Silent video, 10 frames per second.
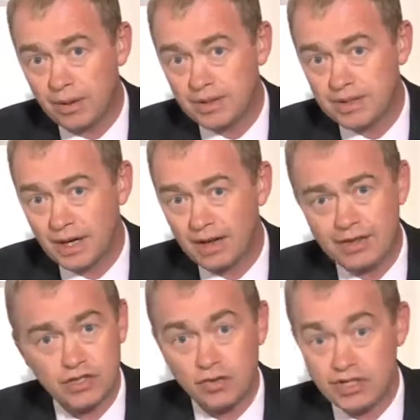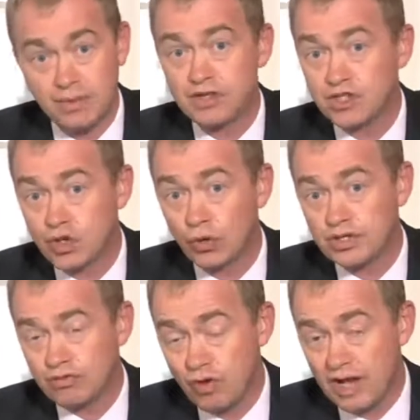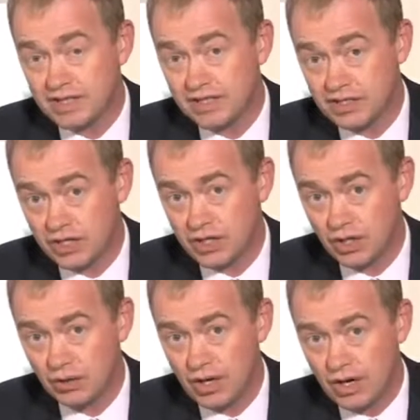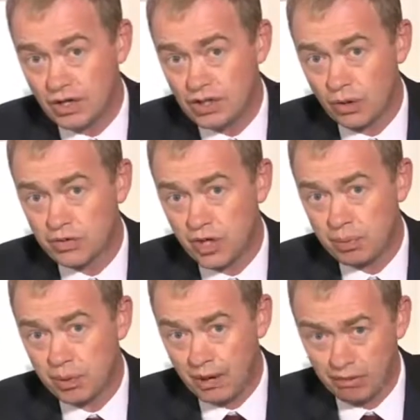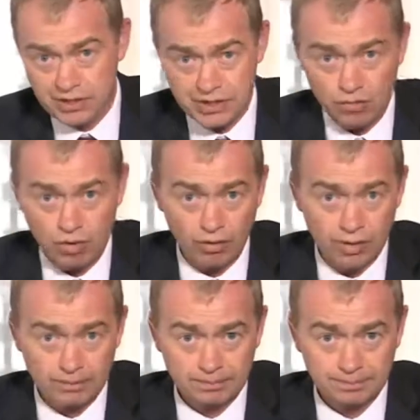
But I think Theresa May's choice of raising this issue shows that her priorities are wrong.